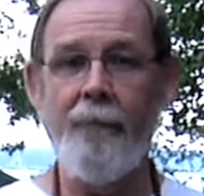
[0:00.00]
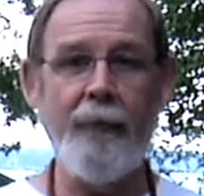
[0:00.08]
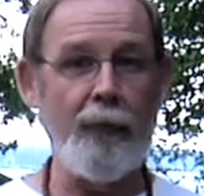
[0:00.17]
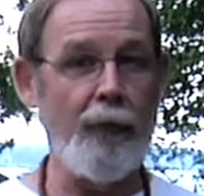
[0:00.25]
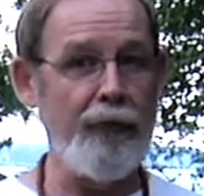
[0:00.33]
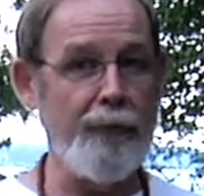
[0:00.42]

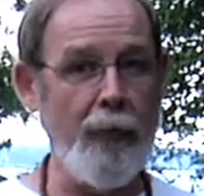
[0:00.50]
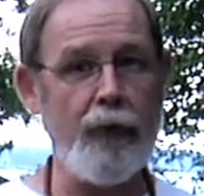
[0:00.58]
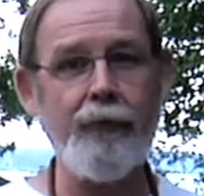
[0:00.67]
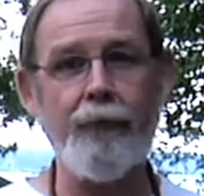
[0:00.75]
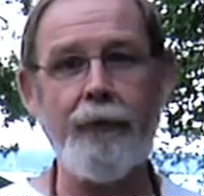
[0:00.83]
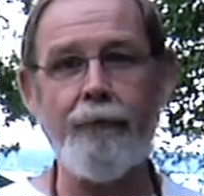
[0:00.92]
But with
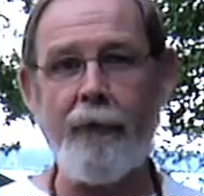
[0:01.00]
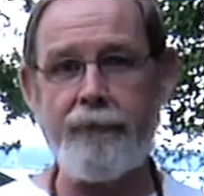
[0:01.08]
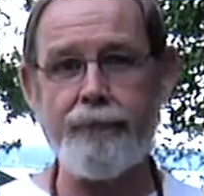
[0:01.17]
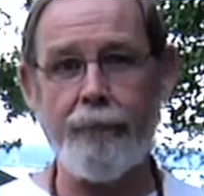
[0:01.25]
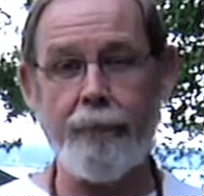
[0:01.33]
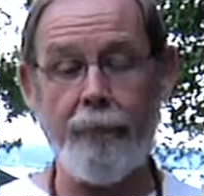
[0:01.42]
Mercury
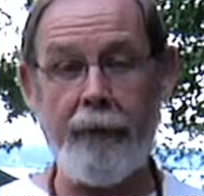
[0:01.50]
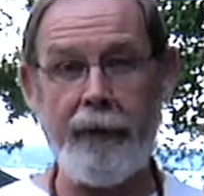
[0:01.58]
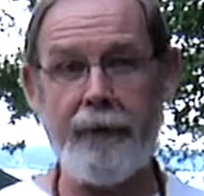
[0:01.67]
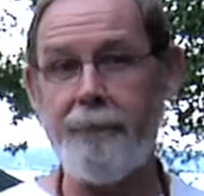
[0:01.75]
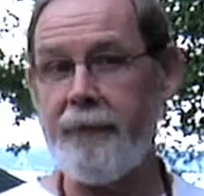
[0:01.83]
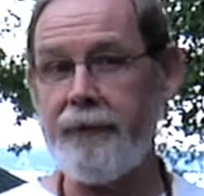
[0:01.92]

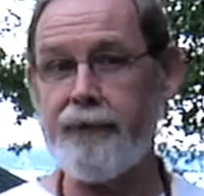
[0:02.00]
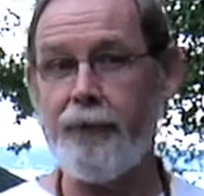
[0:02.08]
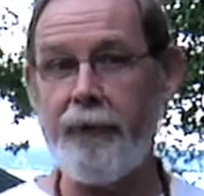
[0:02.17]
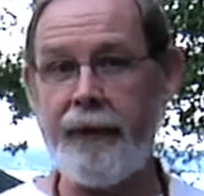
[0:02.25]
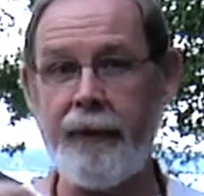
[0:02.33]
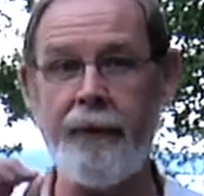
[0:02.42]
retrograde
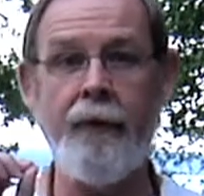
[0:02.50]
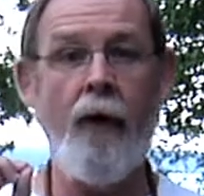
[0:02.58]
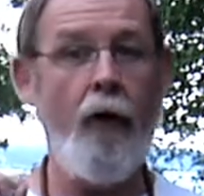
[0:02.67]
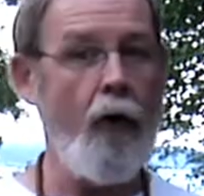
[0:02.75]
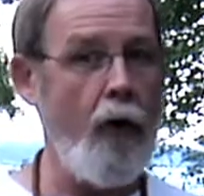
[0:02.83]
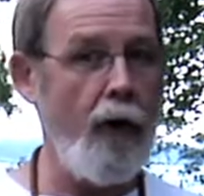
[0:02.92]
between
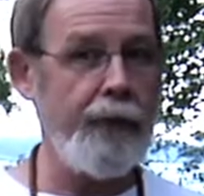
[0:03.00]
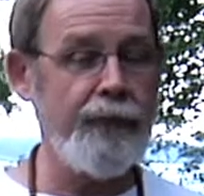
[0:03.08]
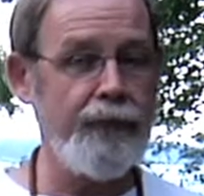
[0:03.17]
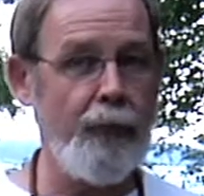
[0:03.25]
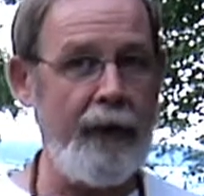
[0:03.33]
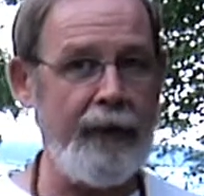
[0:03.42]

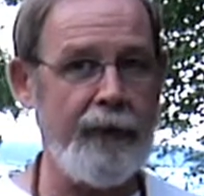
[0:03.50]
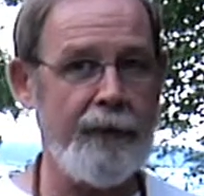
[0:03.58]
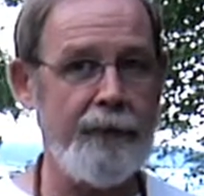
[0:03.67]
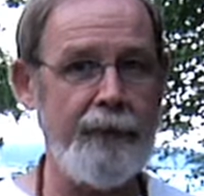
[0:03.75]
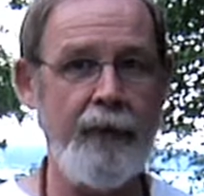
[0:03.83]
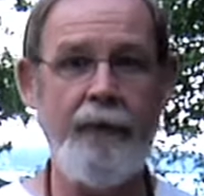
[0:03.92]
August 20th
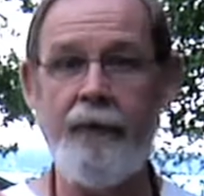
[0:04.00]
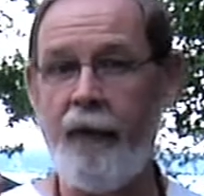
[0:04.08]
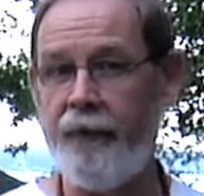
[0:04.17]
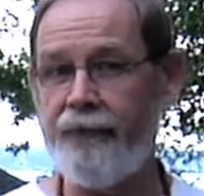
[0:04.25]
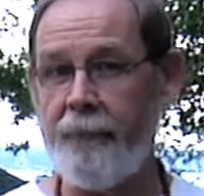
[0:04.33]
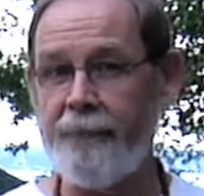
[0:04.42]

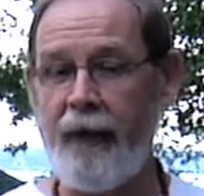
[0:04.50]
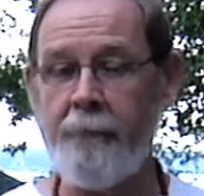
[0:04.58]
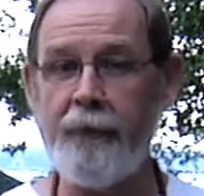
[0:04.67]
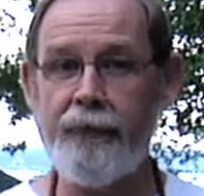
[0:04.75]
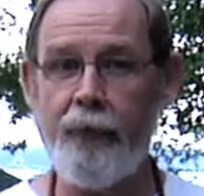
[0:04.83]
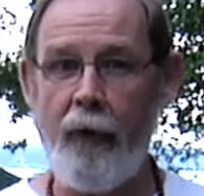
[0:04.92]
and
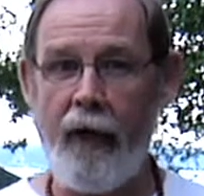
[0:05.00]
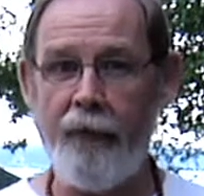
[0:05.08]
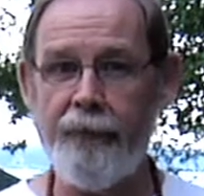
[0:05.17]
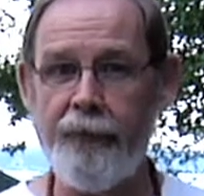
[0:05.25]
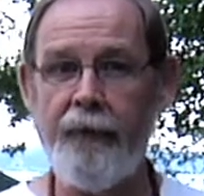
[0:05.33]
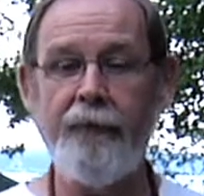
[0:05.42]
September
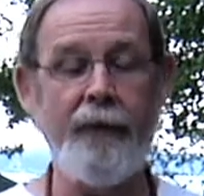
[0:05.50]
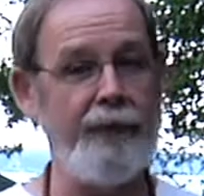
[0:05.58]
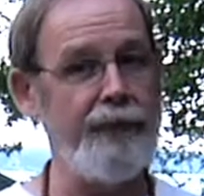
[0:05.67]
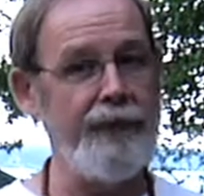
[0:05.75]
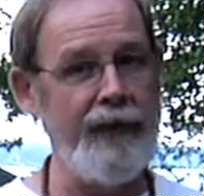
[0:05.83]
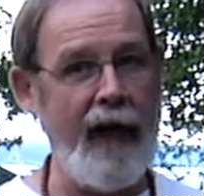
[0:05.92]
12th,
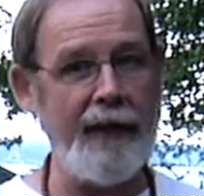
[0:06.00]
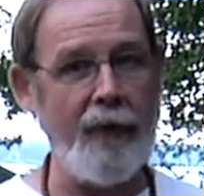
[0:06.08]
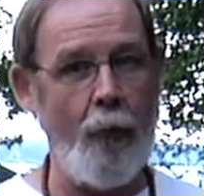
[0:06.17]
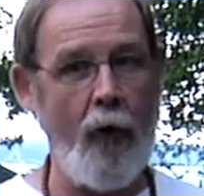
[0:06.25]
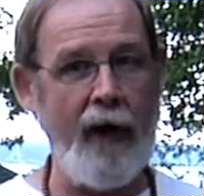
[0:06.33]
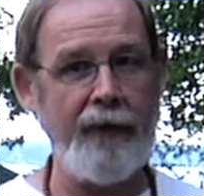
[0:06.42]
that's not a
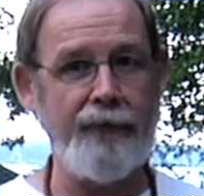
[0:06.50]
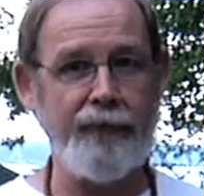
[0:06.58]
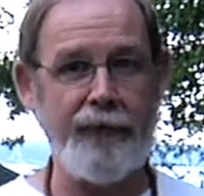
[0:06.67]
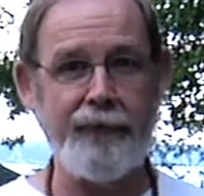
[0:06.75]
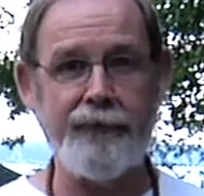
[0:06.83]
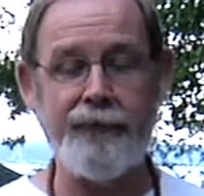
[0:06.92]
wise
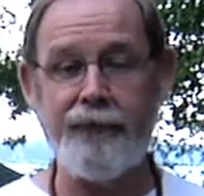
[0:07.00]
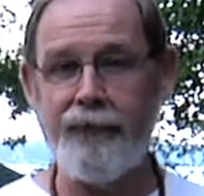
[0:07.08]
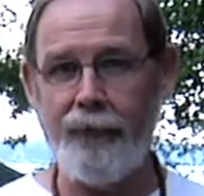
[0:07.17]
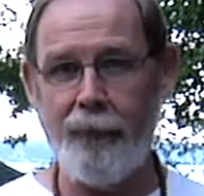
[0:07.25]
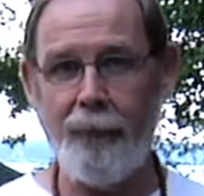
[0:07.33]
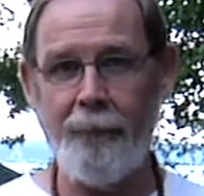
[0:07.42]
thing to
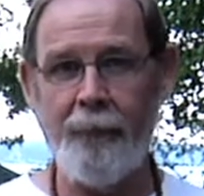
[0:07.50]
do.